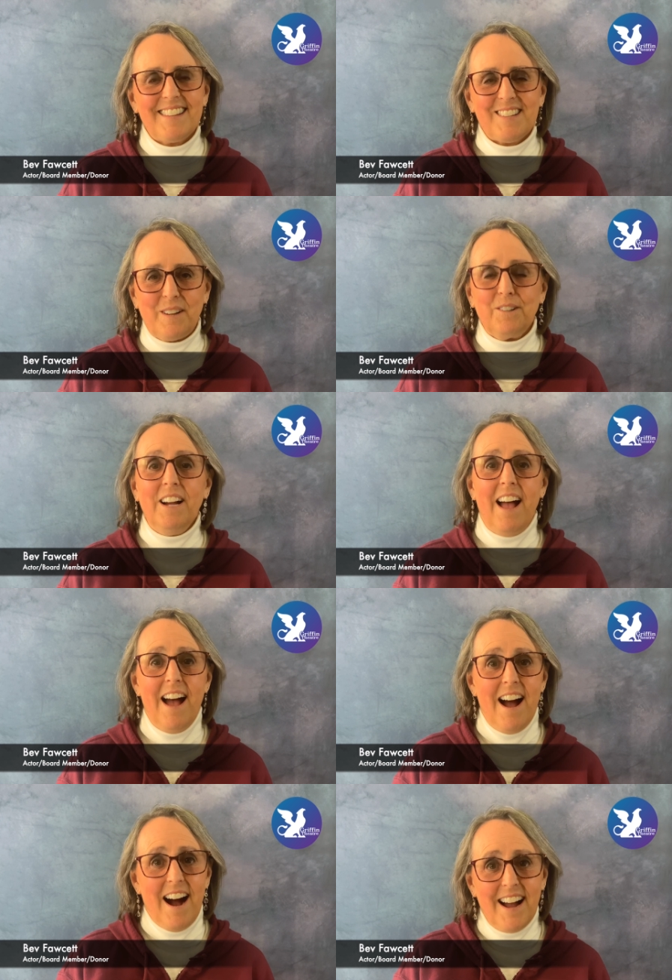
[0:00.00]
So
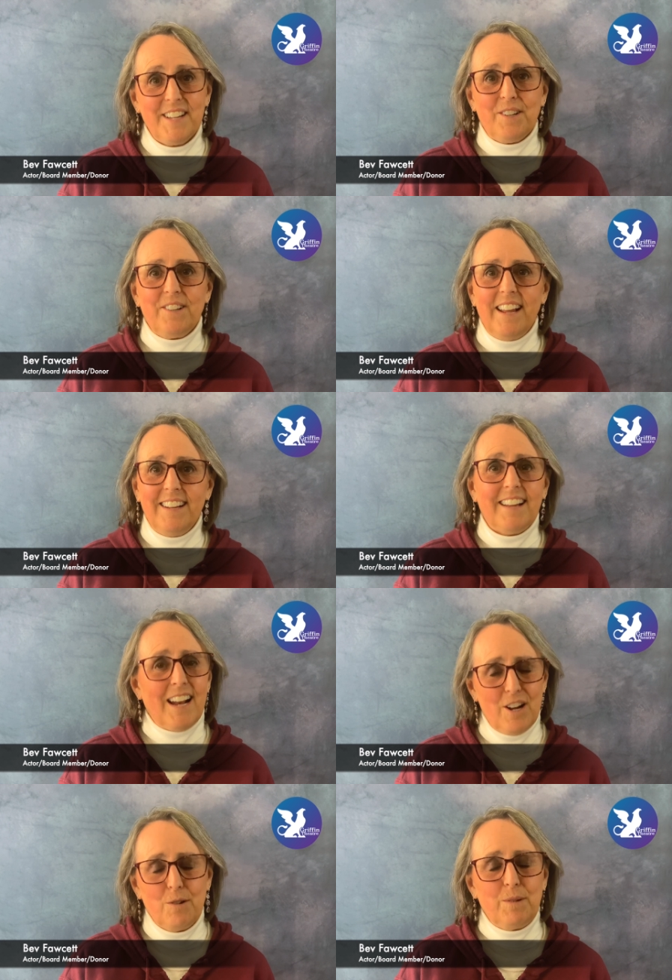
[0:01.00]
I donate, and
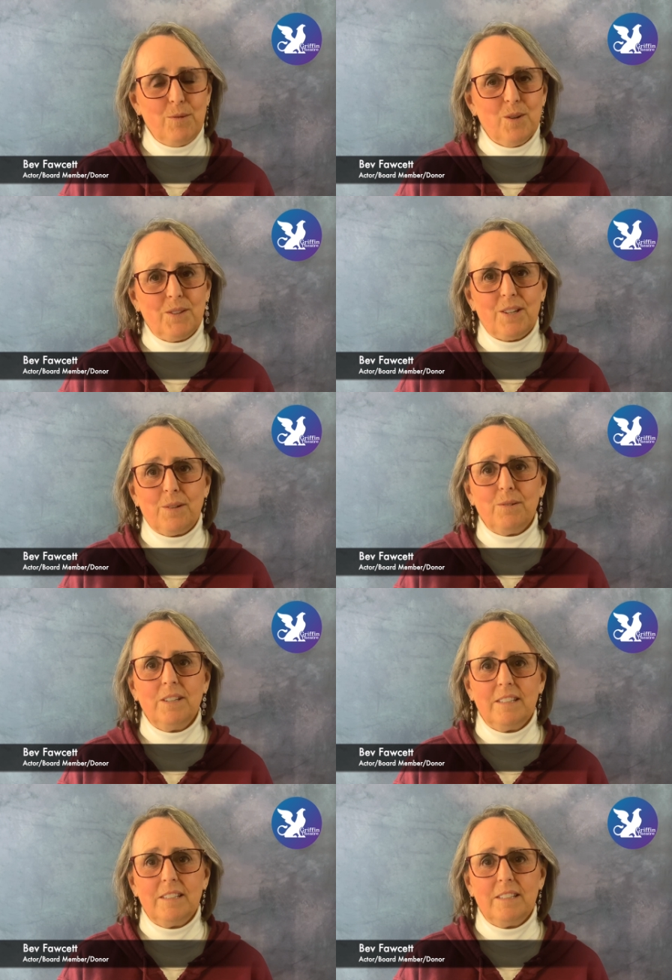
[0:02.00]
I hope you will too.